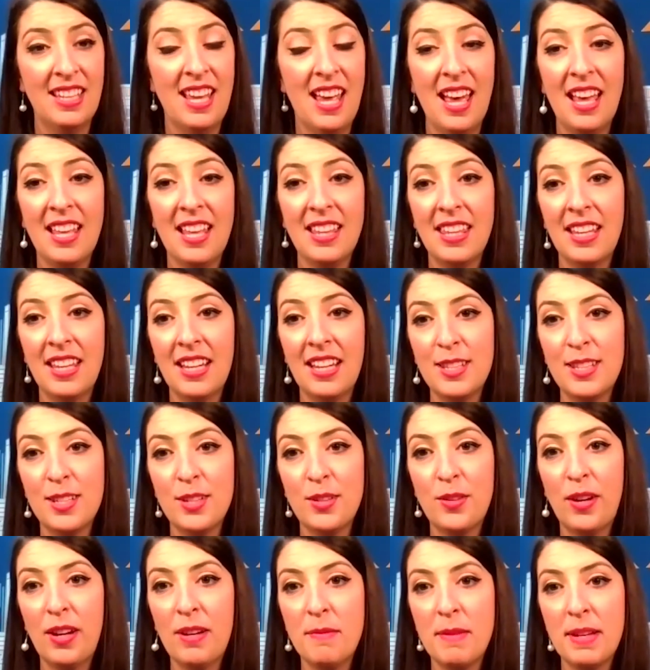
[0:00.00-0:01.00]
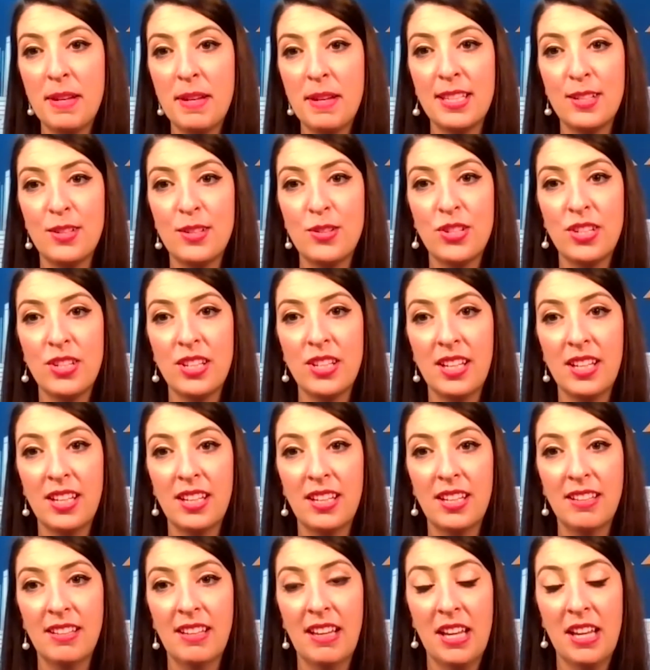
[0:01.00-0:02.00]
yeah, I think it's a great message
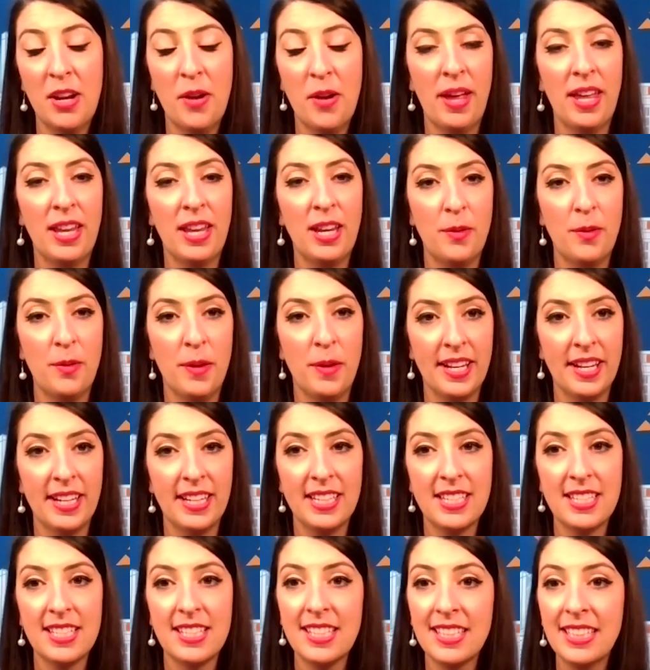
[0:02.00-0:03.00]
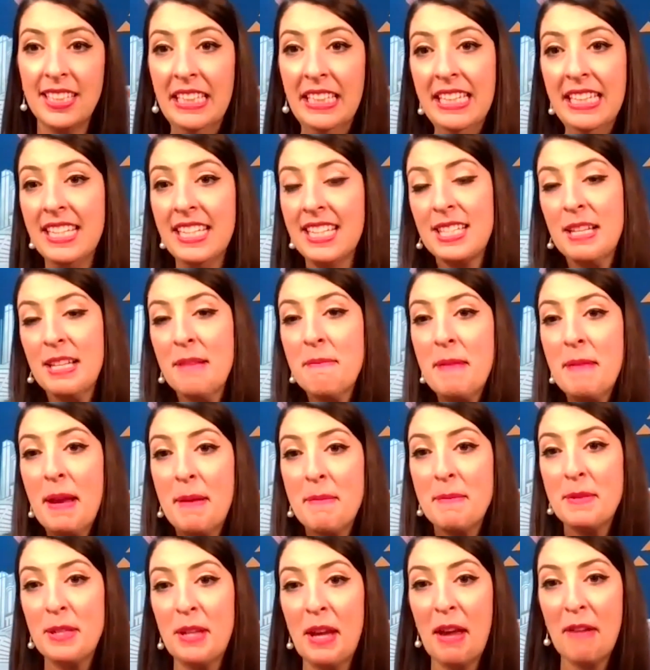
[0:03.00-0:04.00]
to, anyone, is
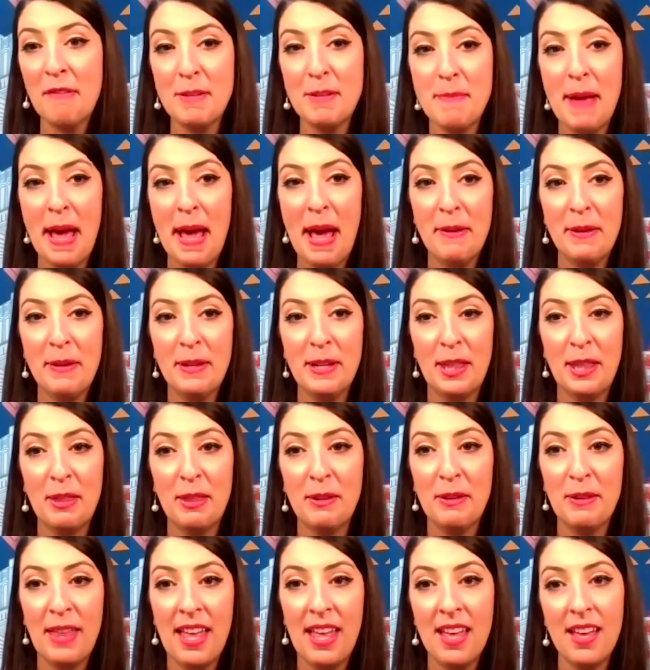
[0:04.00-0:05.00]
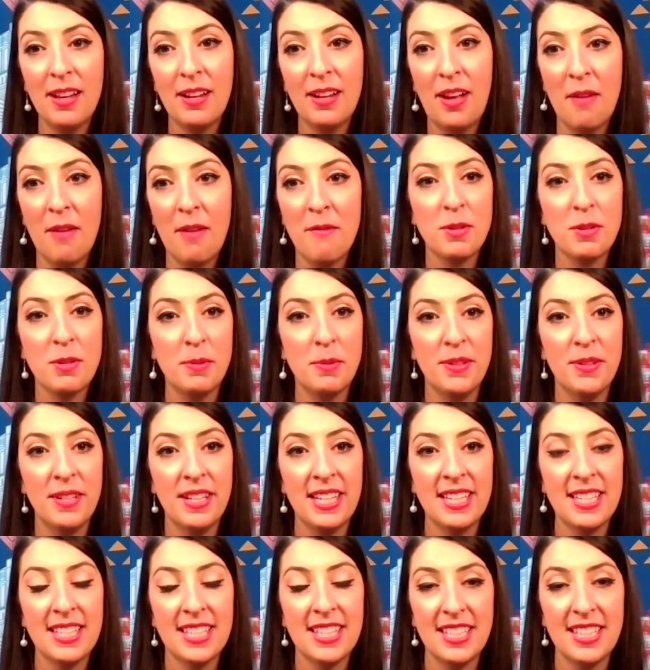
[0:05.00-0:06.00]
sometimes you have to power through that
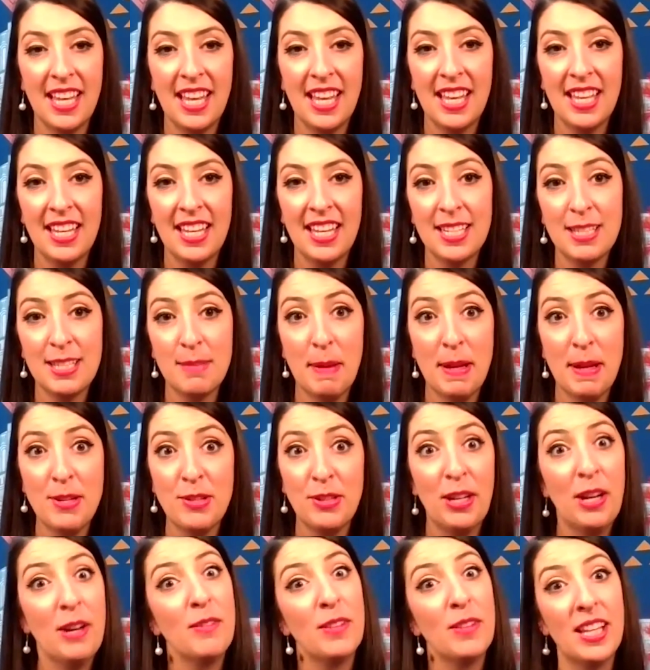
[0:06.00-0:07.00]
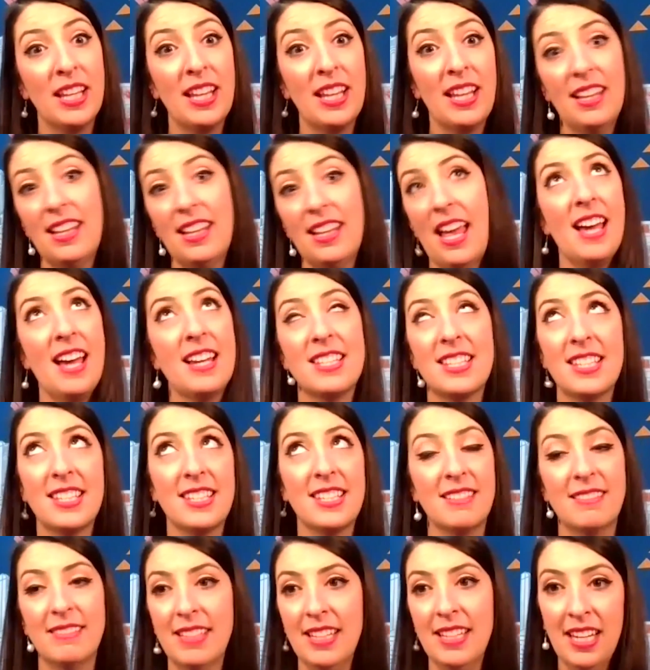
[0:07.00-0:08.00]
uncomfortableness. And especially over the
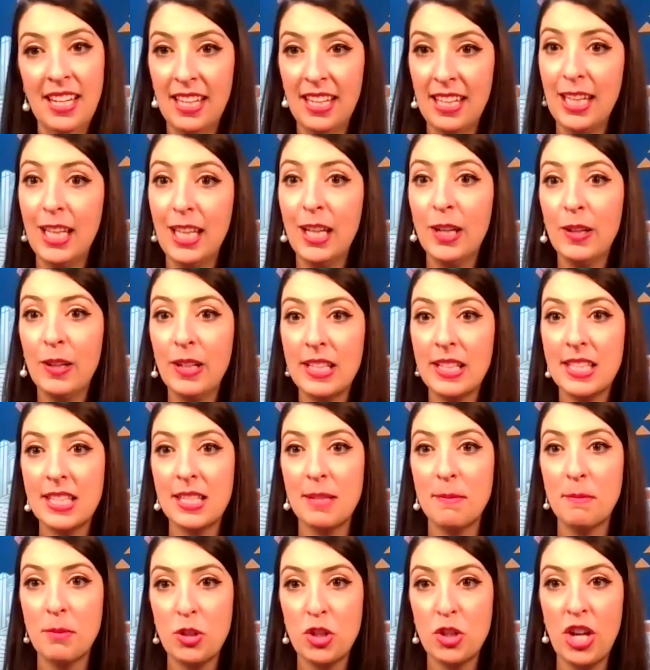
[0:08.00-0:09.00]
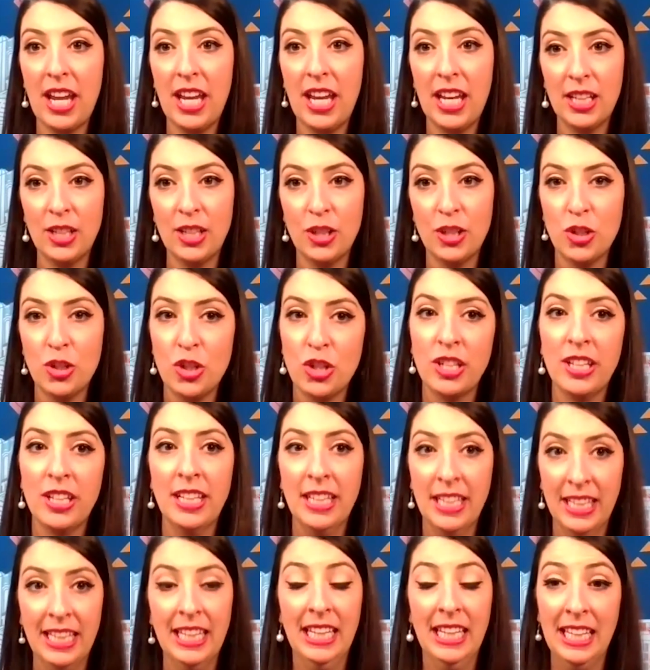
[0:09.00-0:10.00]
last year and some change,
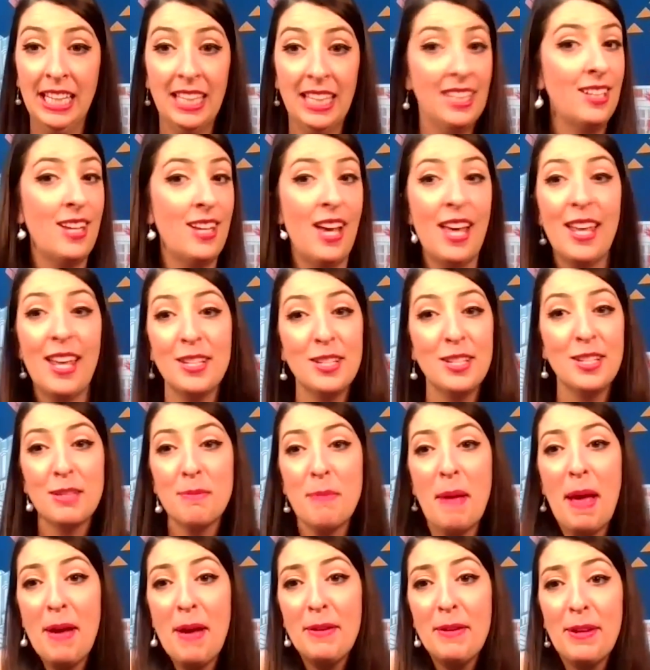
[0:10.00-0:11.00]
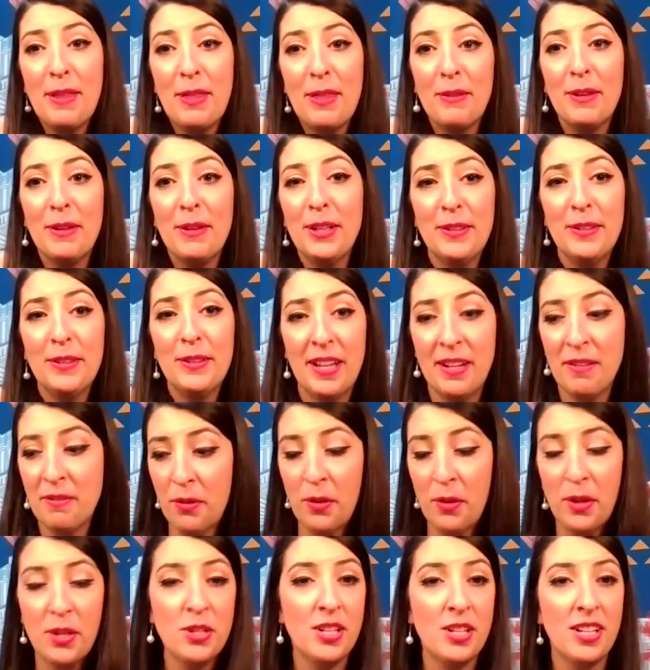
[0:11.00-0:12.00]
you got to just power through.
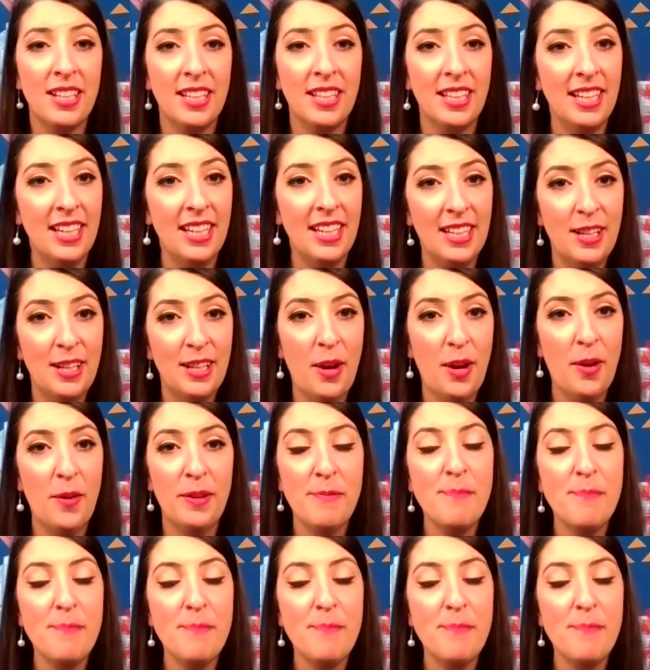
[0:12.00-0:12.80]
Unfortunately,